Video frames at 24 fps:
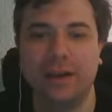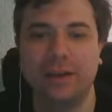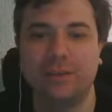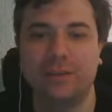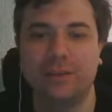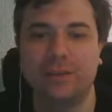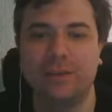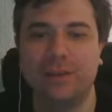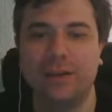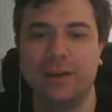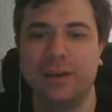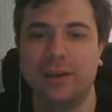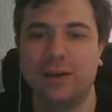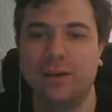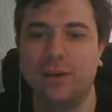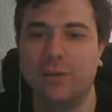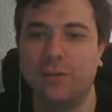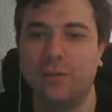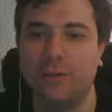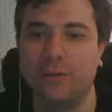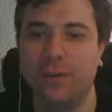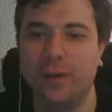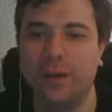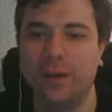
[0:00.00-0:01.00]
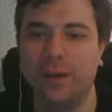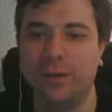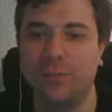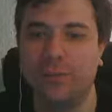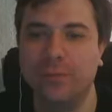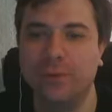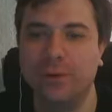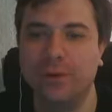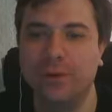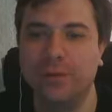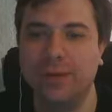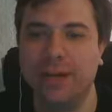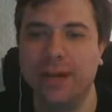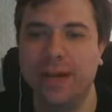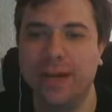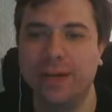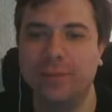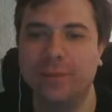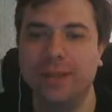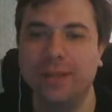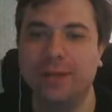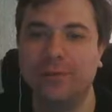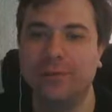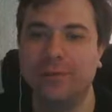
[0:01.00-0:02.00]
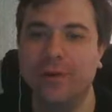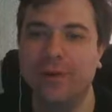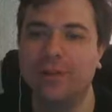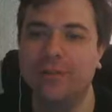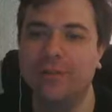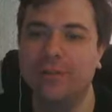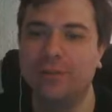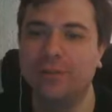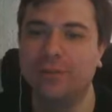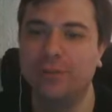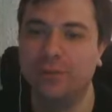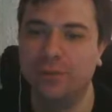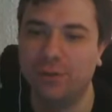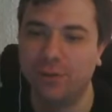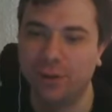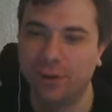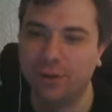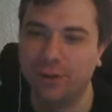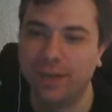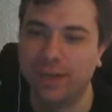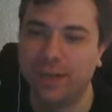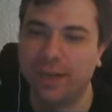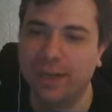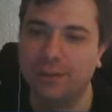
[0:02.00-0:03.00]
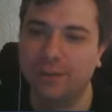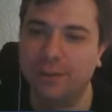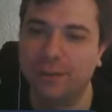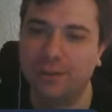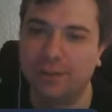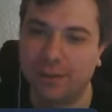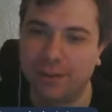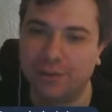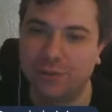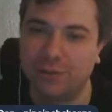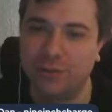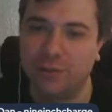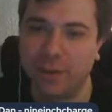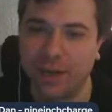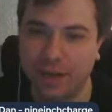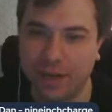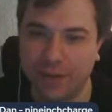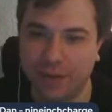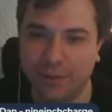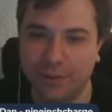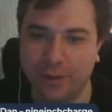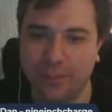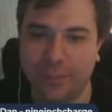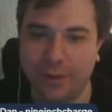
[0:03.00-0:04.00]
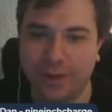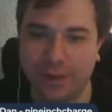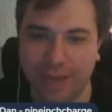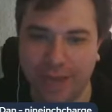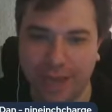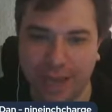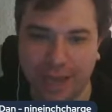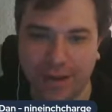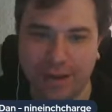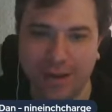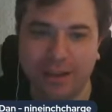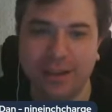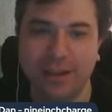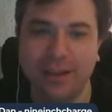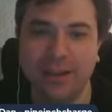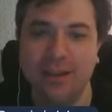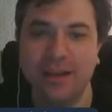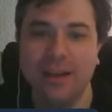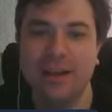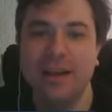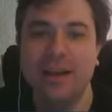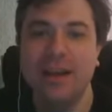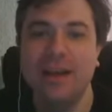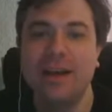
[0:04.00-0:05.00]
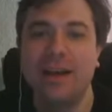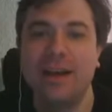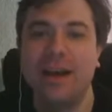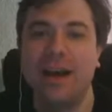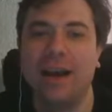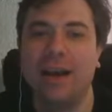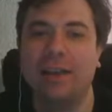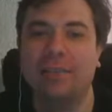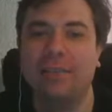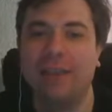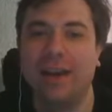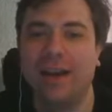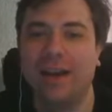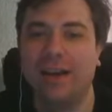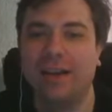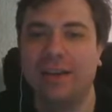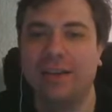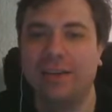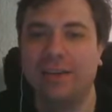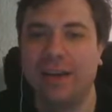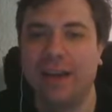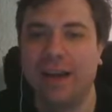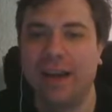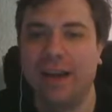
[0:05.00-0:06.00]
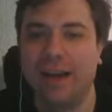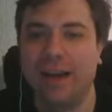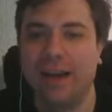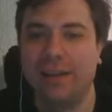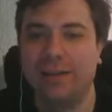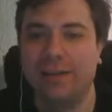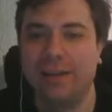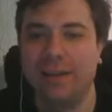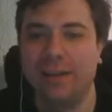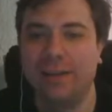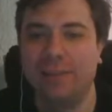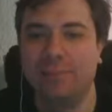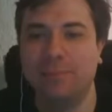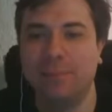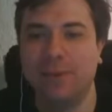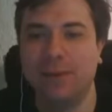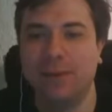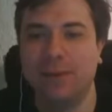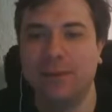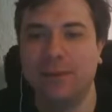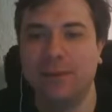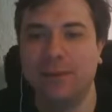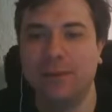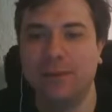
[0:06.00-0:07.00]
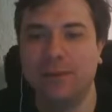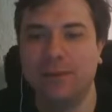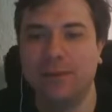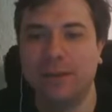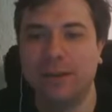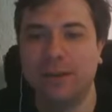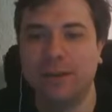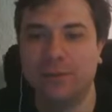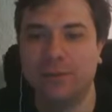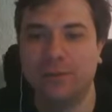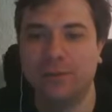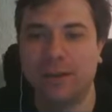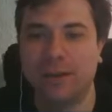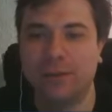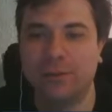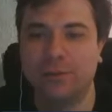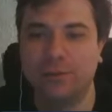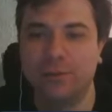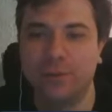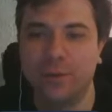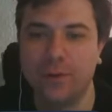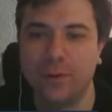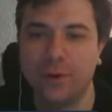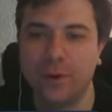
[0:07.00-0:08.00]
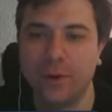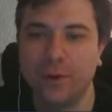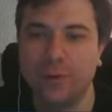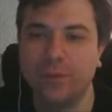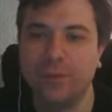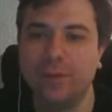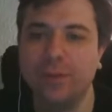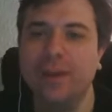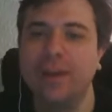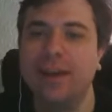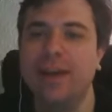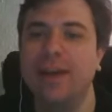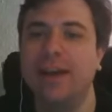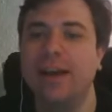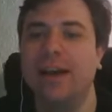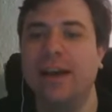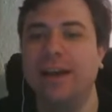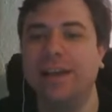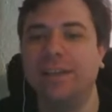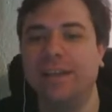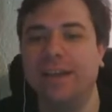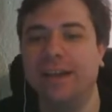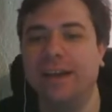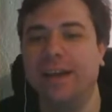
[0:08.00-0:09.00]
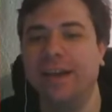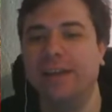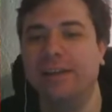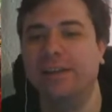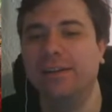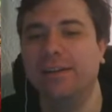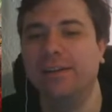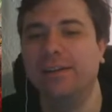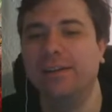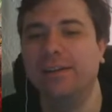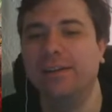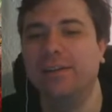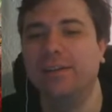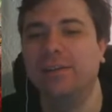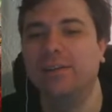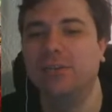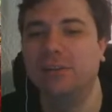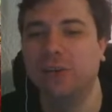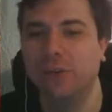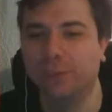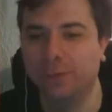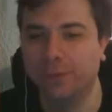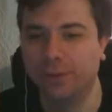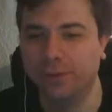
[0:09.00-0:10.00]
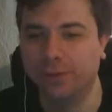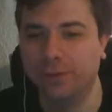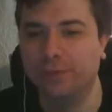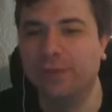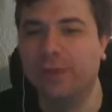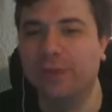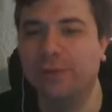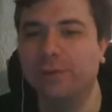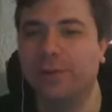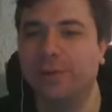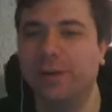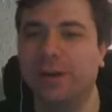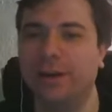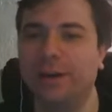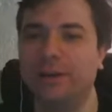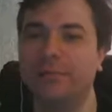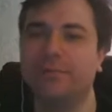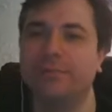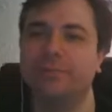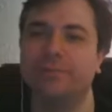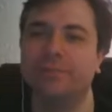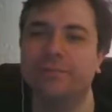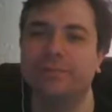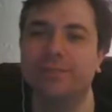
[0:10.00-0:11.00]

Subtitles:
start off with 1 attack with their frenzy for 2. They can have an additional hand weapon again. And then the big uns are strength 4, and then the choppers strength 5.